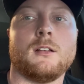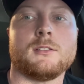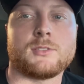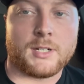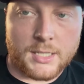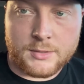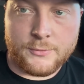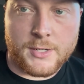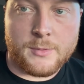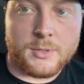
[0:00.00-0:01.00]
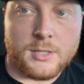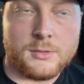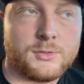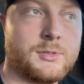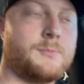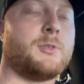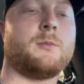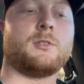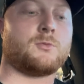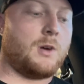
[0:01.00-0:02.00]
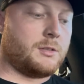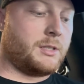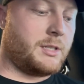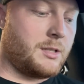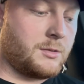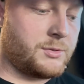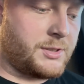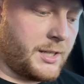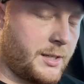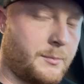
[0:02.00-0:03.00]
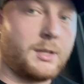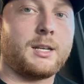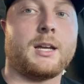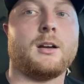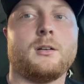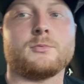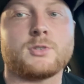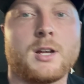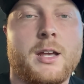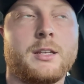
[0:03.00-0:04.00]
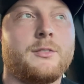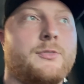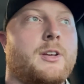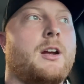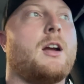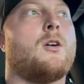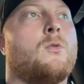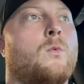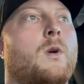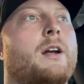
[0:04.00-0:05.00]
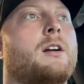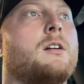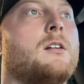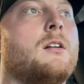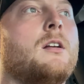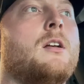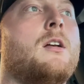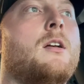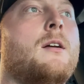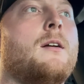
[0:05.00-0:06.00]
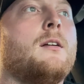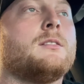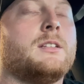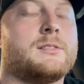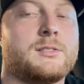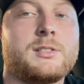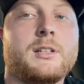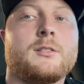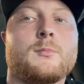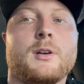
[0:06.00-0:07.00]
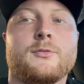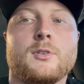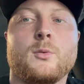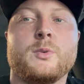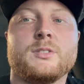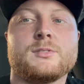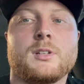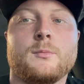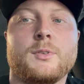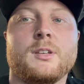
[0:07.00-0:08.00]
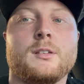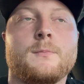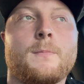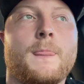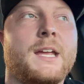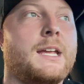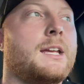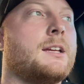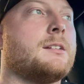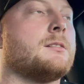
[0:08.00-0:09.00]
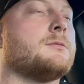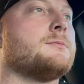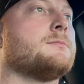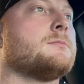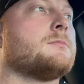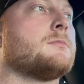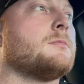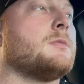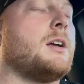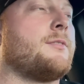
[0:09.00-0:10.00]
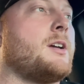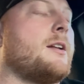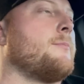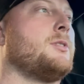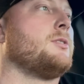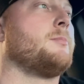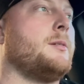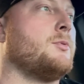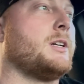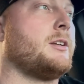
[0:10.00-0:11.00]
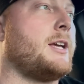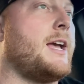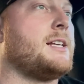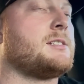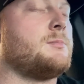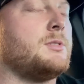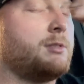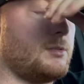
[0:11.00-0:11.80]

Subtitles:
So I got the frame rails pretty much welded in Uncle Sam, and now I'm trying to figure out where the center of my front wheel is going to be. And I've got a million people I could ask, but